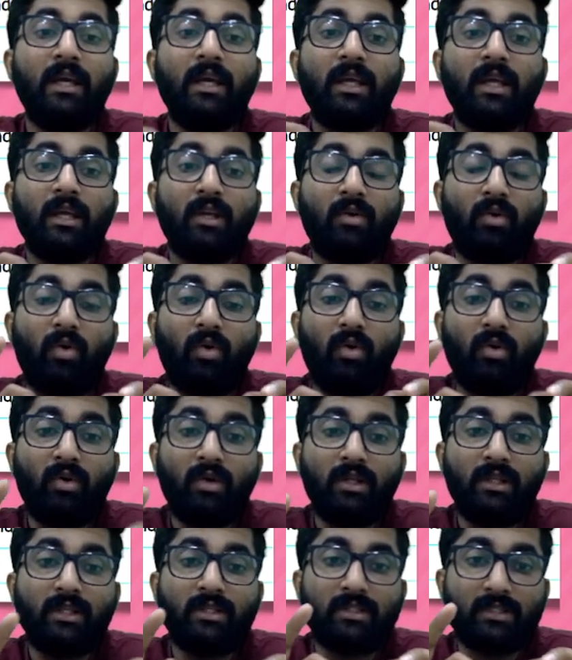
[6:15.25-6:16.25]
In
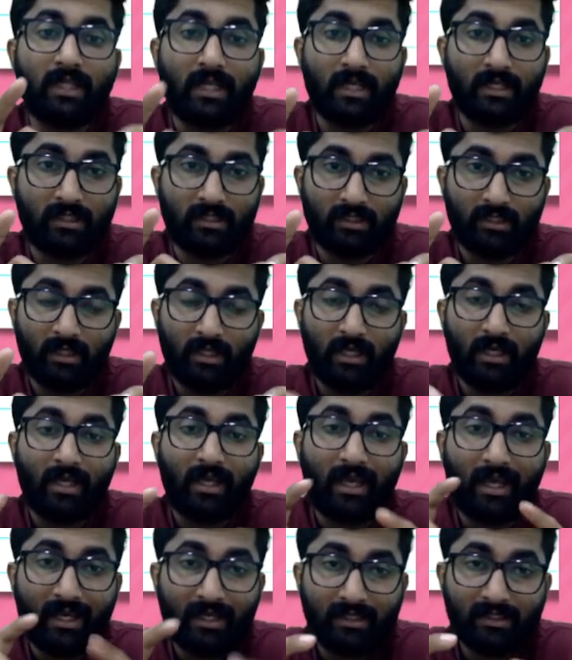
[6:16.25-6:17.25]
all the states
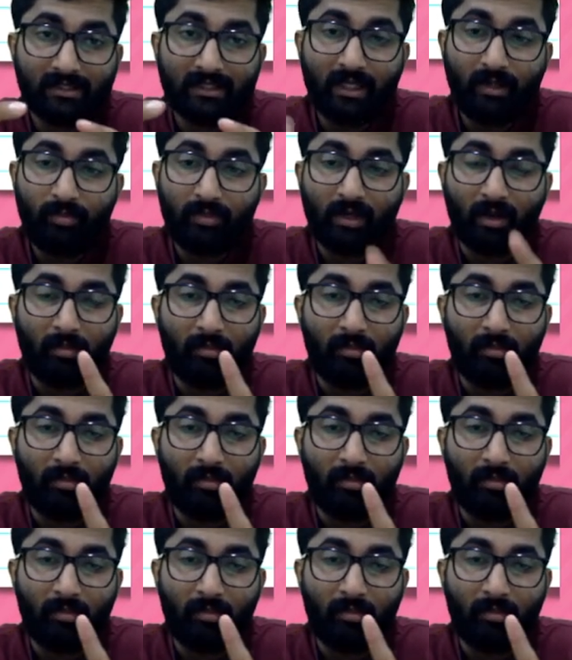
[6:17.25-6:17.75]
except